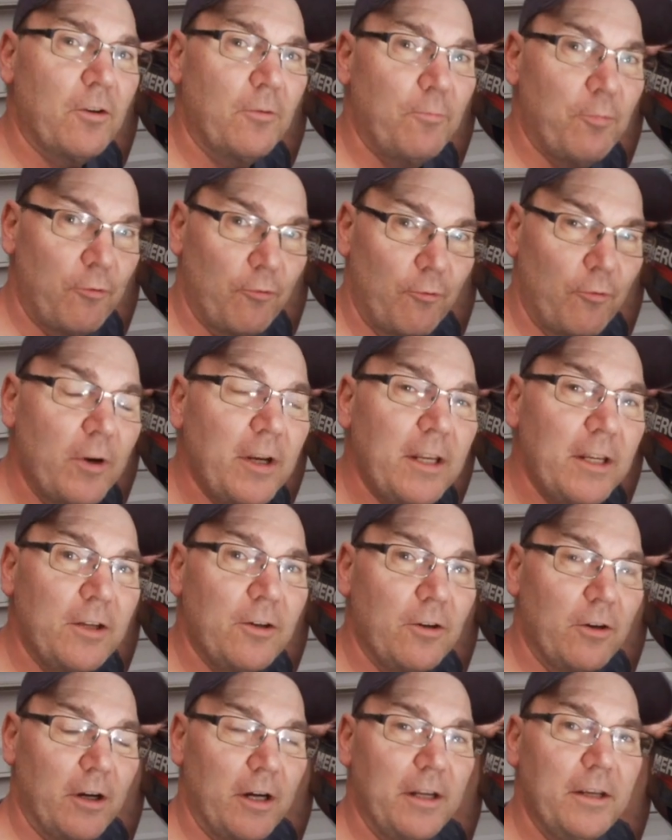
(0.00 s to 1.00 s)
are pretty
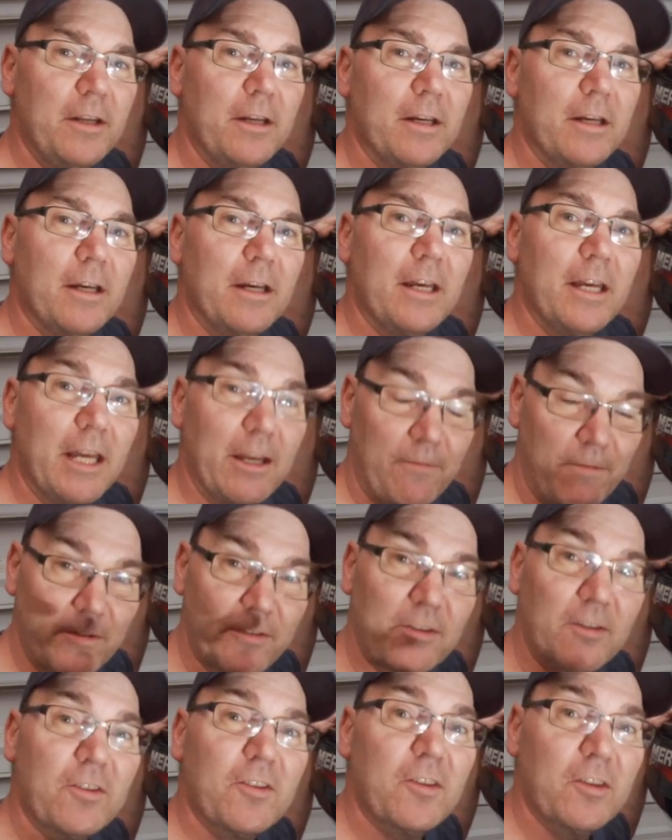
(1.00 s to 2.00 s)
good if
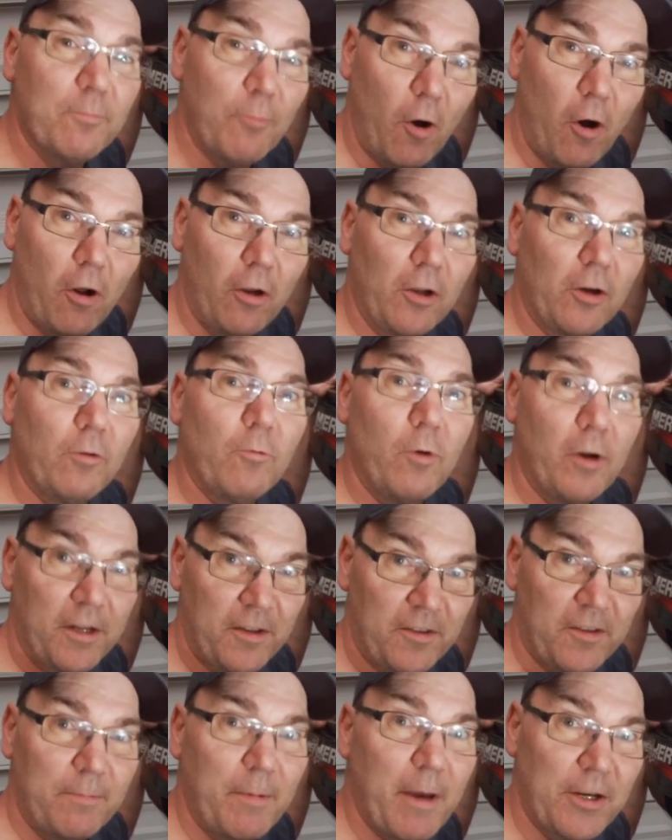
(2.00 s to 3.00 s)
it's a smaller one
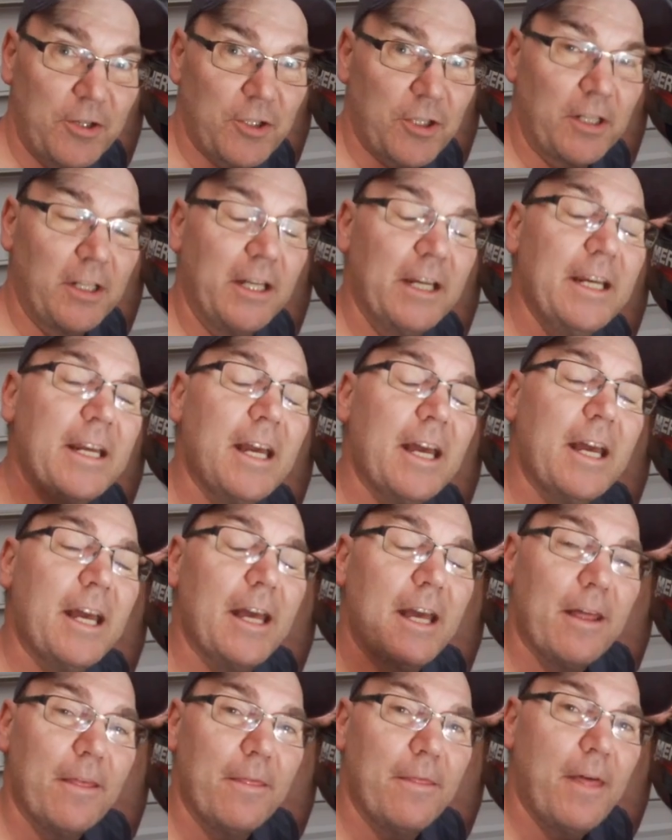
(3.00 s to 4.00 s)
especially,
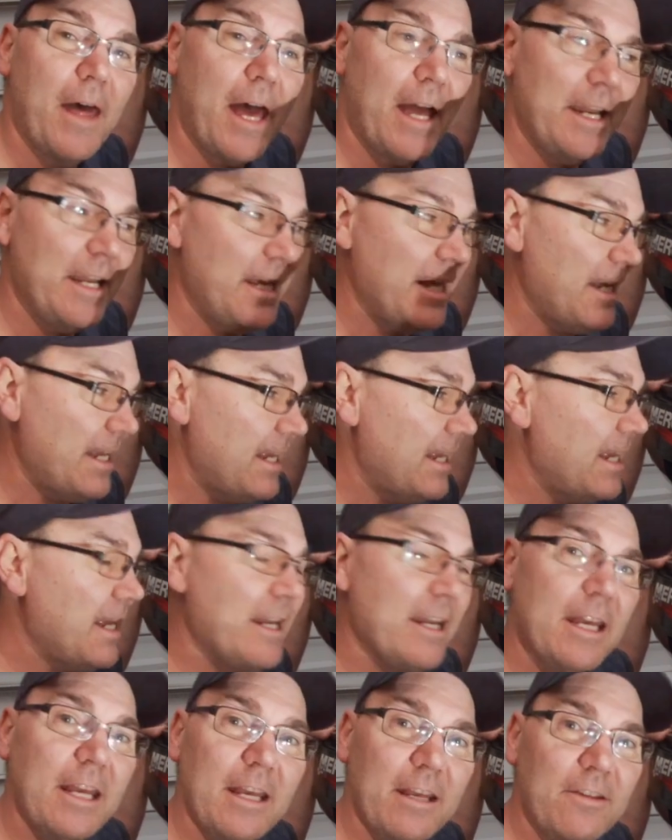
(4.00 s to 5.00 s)
that
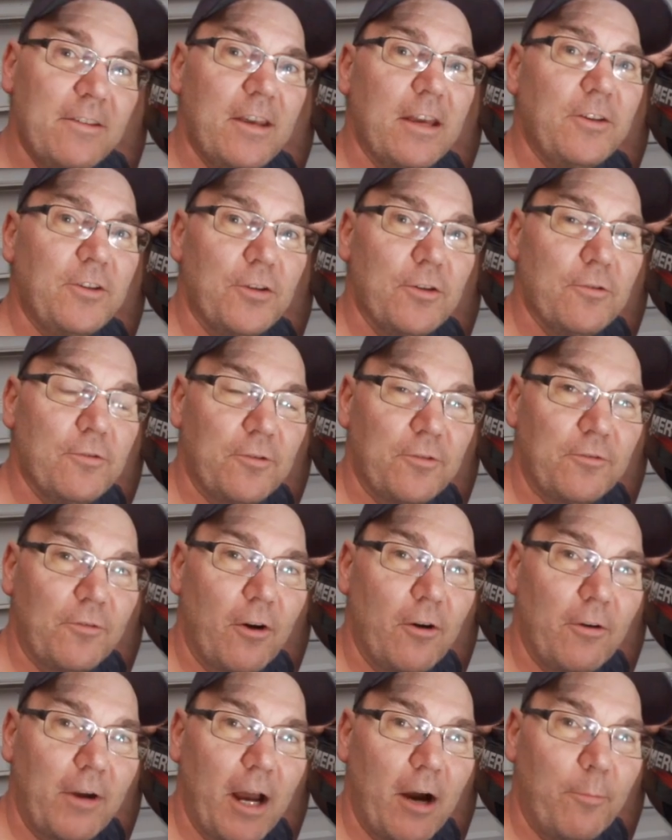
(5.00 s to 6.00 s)
it is a
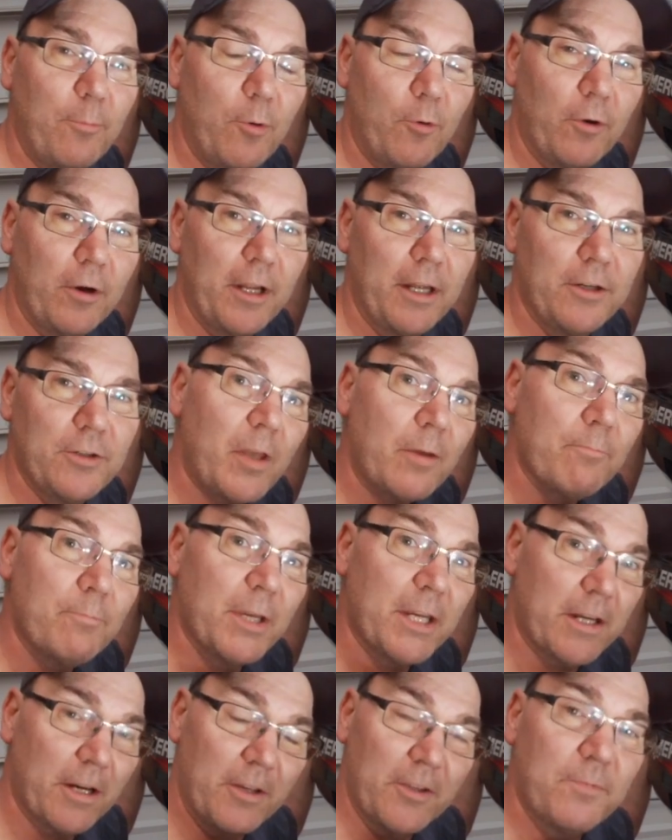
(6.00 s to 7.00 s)
two-stroke outboard engine.
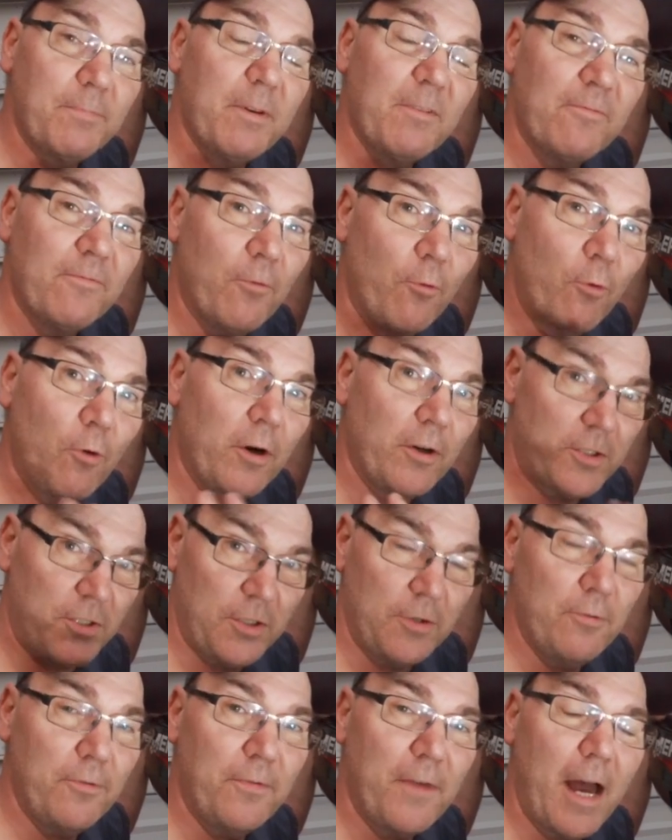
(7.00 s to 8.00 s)
Because before
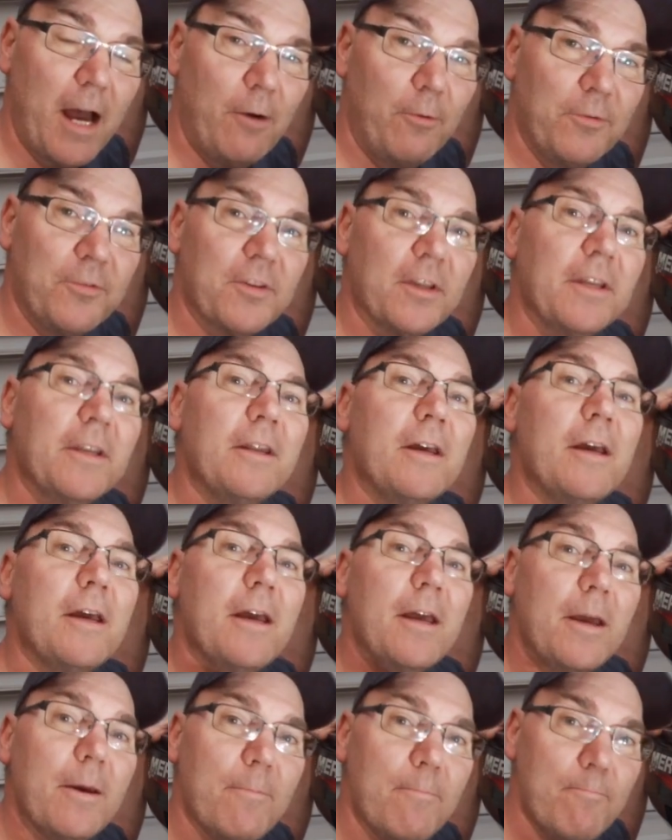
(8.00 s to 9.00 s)
2000,
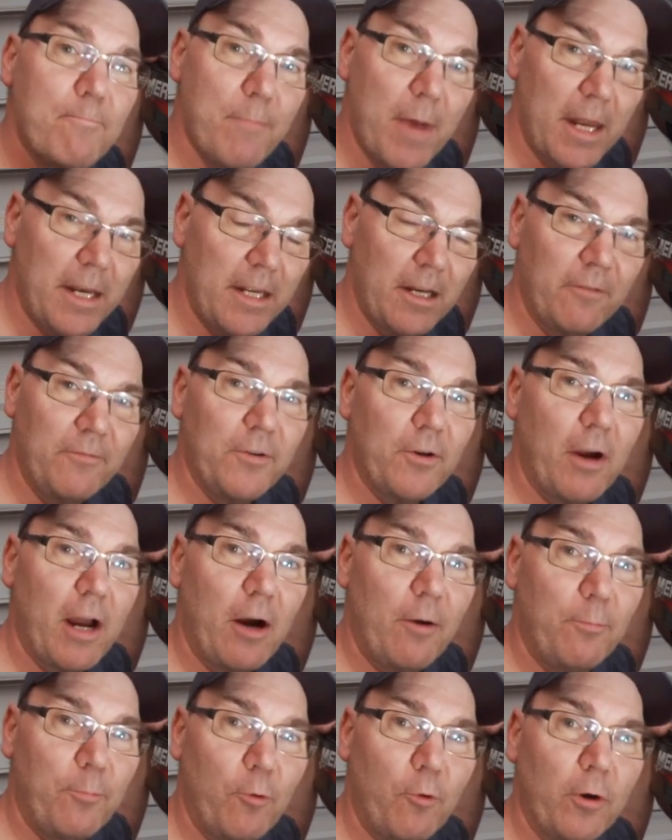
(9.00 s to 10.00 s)
many of your
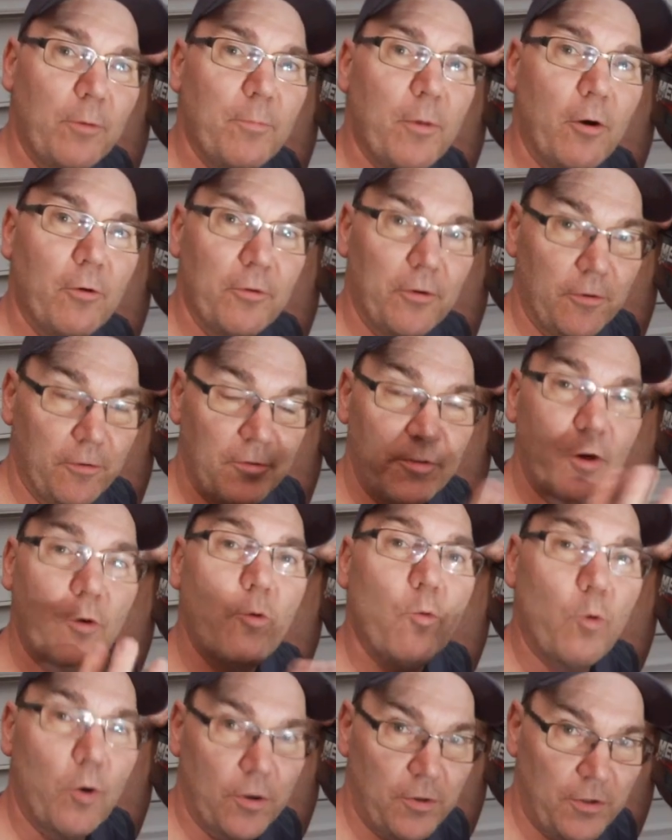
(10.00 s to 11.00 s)
outboard motors
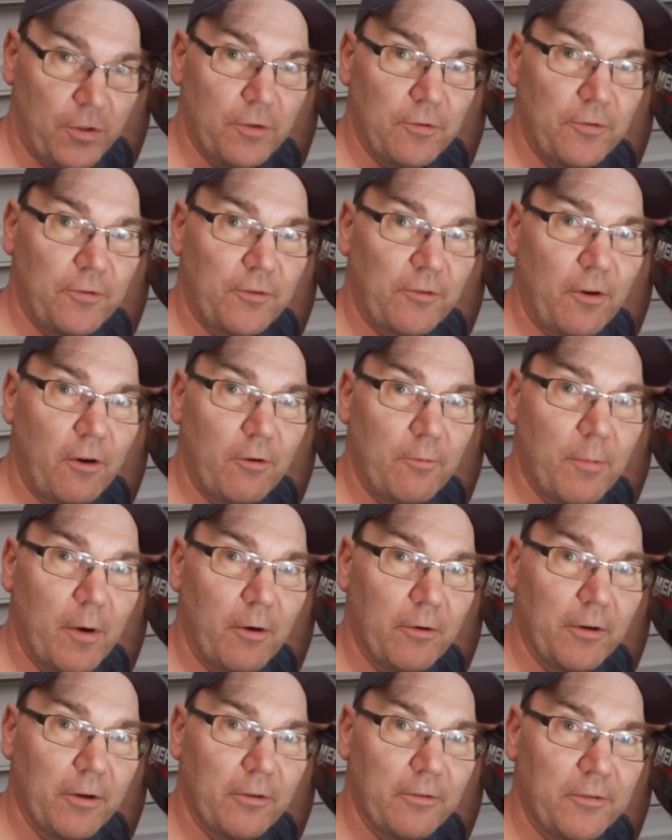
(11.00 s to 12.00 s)
were two-stroke
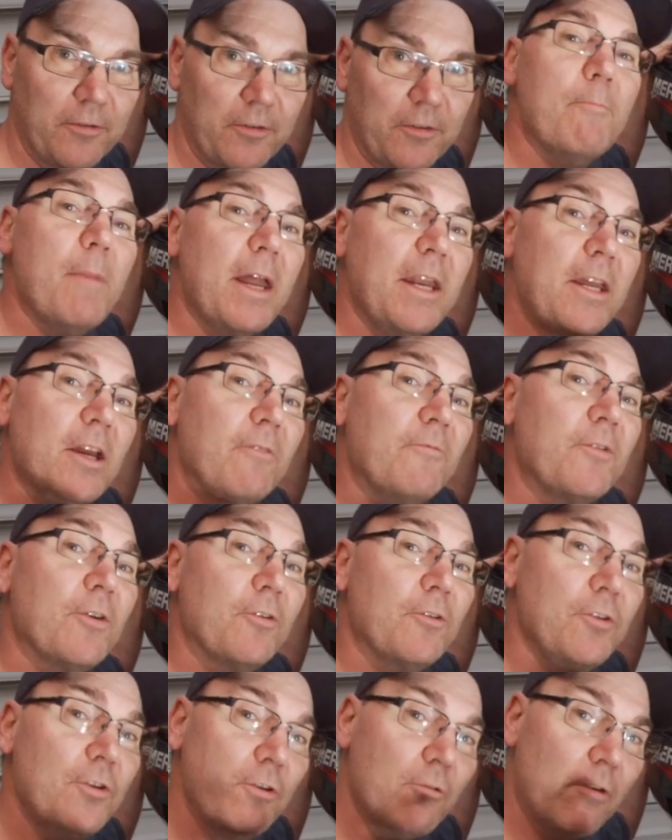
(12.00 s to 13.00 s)
motors. Many of
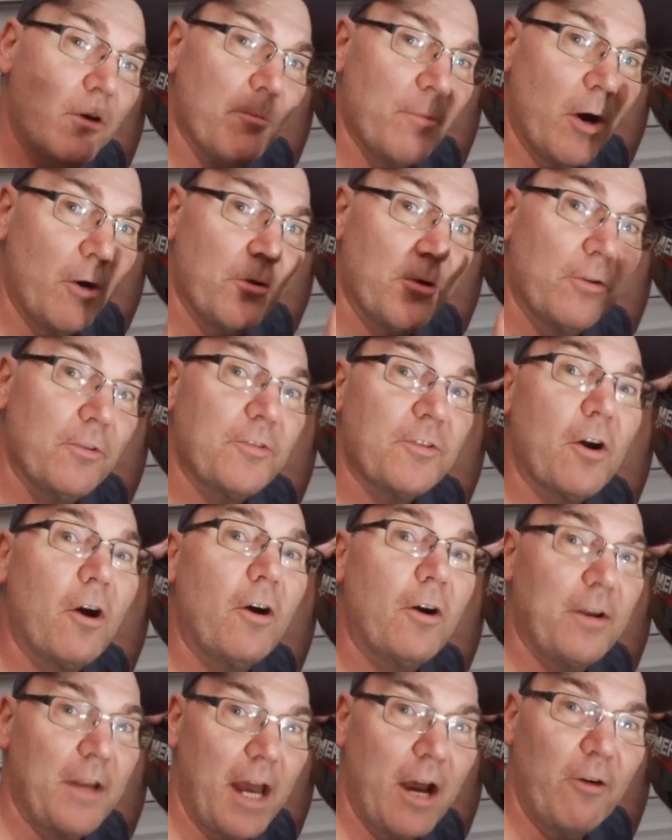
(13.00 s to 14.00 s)
your newer motors
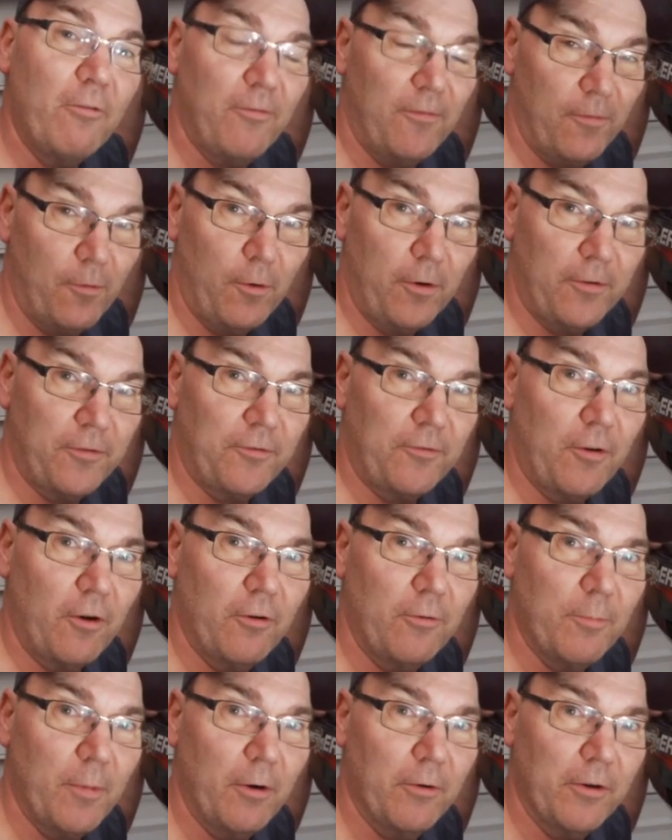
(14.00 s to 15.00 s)
are now
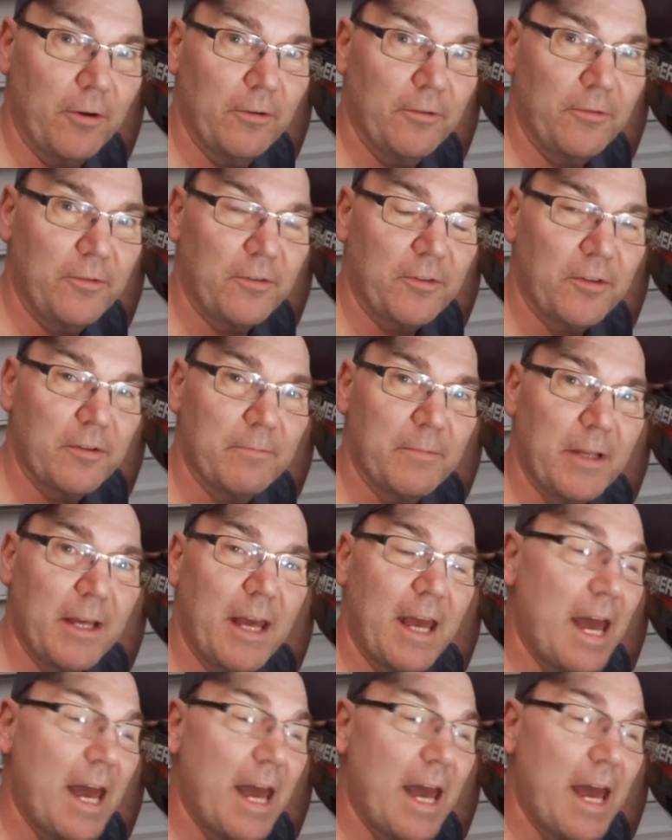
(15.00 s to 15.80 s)
four-stroke motors.